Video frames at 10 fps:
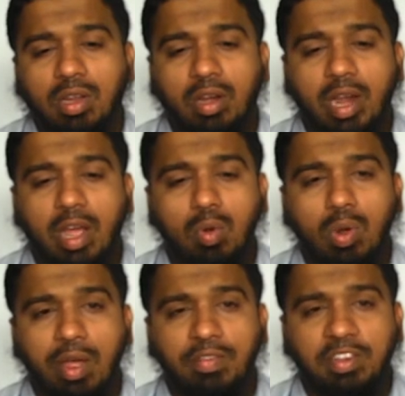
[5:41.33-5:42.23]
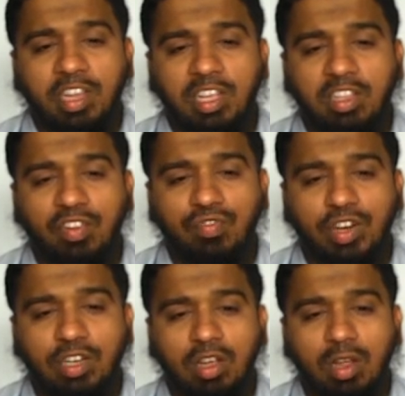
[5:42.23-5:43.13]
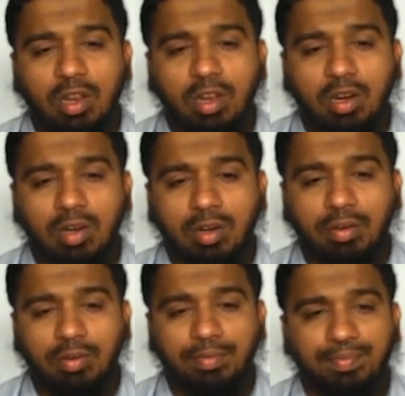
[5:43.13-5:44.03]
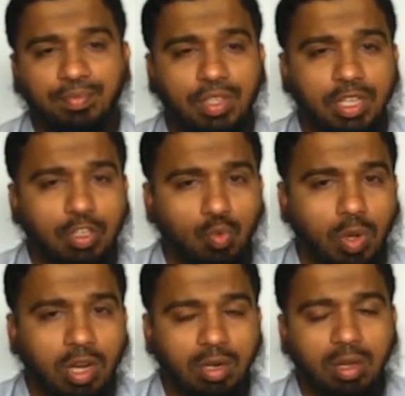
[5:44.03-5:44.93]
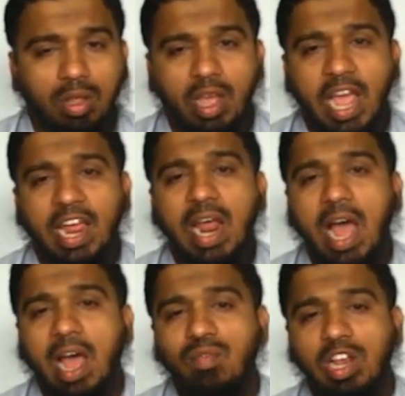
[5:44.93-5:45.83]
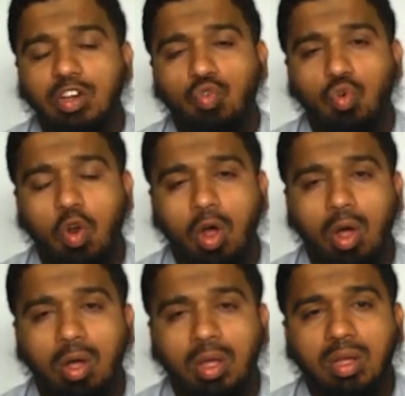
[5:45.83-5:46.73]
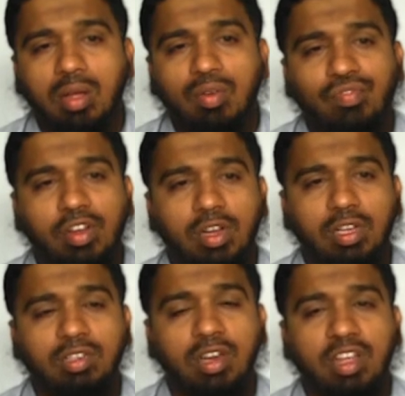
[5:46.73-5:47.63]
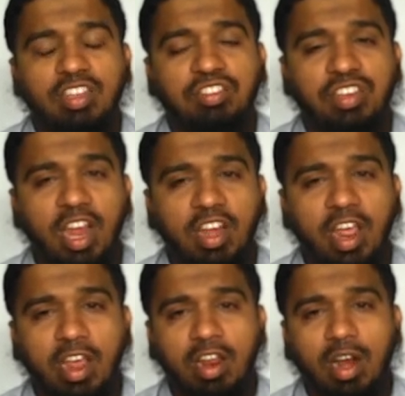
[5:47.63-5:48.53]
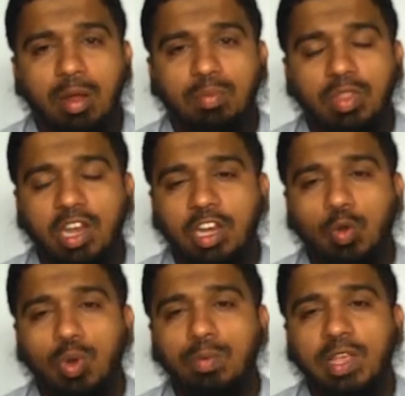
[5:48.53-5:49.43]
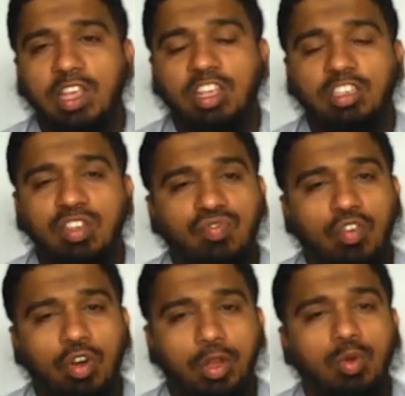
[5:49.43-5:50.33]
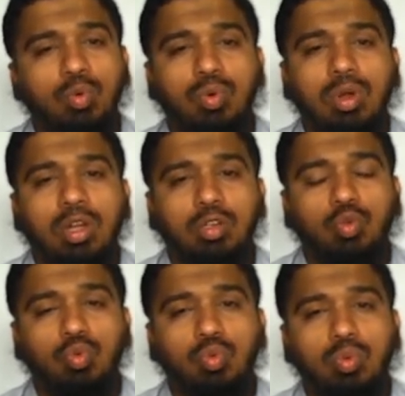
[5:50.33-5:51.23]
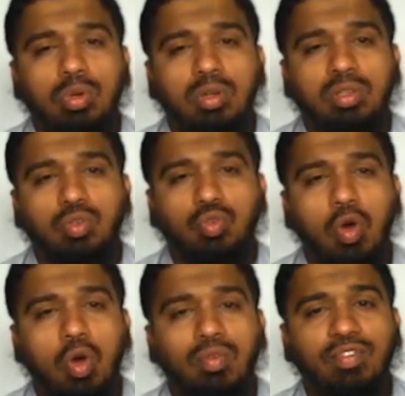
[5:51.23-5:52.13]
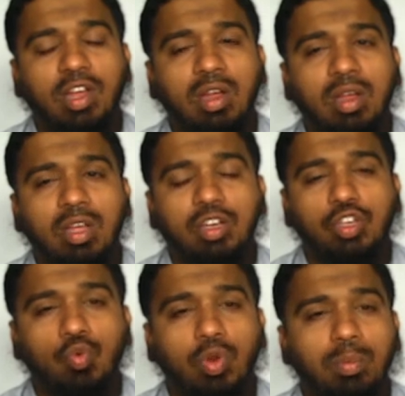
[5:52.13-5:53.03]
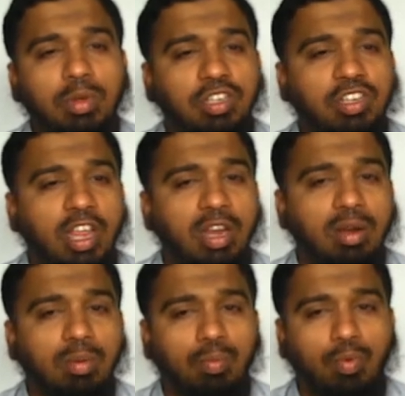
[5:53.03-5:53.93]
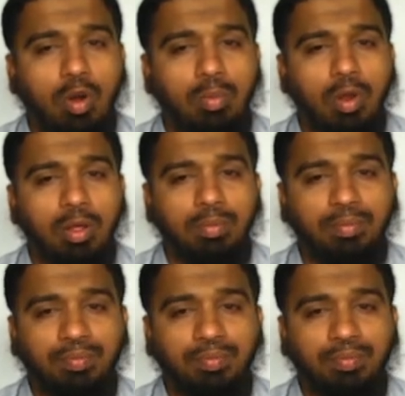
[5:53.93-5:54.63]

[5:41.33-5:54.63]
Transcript: Now I will take the different color, this one, and I will draw first state diagram, then it will be easy for you to solve the Turing machine problem,